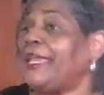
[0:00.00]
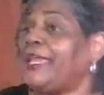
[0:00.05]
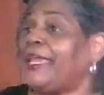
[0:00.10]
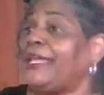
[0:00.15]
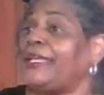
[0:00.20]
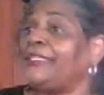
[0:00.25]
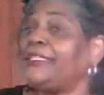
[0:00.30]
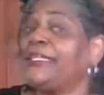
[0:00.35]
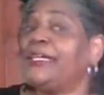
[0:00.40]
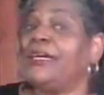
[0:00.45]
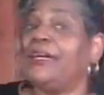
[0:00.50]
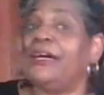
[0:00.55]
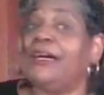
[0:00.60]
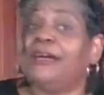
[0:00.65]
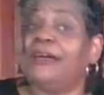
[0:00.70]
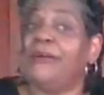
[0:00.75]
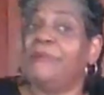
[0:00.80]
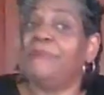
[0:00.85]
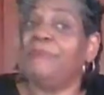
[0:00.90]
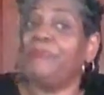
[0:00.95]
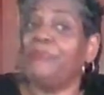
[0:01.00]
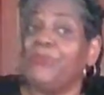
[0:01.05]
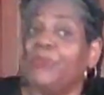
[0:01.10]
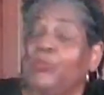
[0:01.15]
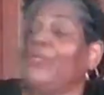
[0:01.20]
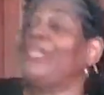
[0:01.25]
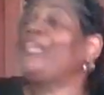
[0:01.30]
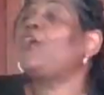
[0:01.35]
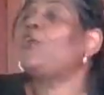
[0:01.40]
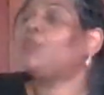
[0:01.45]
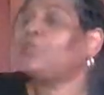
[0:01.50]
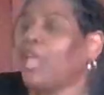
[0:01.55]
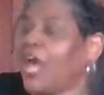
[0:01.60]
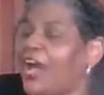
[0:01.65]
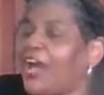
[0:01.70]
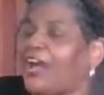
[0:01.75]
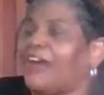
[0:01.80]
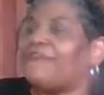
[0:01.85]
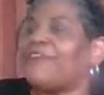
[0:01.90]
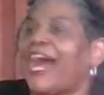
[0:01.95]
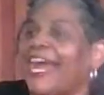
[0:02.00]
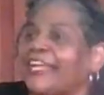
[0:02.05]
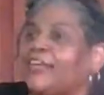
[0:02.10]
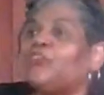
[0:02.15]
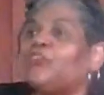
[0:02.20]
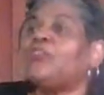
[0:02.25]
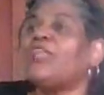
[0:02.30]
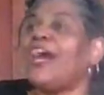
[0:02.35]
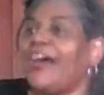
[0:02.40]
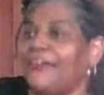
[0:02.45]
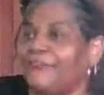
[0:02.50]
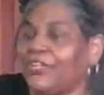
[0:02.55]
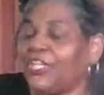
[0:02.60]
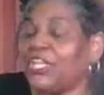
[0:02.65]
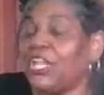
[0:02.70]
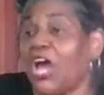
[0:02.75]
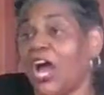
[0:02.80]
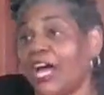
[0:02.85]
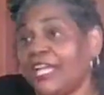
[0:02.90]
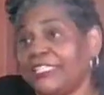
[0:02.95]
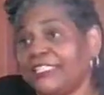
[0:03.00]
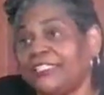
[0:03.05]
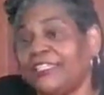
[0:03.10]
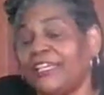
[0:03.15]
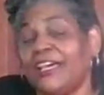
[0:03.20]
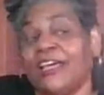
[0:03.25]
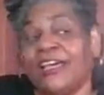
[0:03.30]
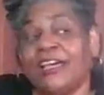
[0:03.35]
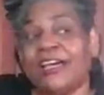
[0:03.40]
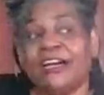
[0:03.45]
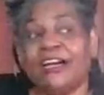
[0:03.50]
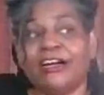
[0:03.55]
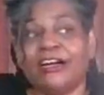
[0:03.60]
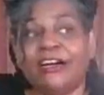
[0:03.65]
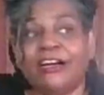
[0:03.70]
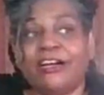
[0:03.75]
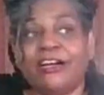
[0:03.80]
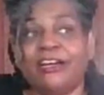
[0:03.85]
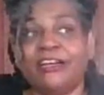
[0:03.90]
And um, we go live. I go live a lot. Uh,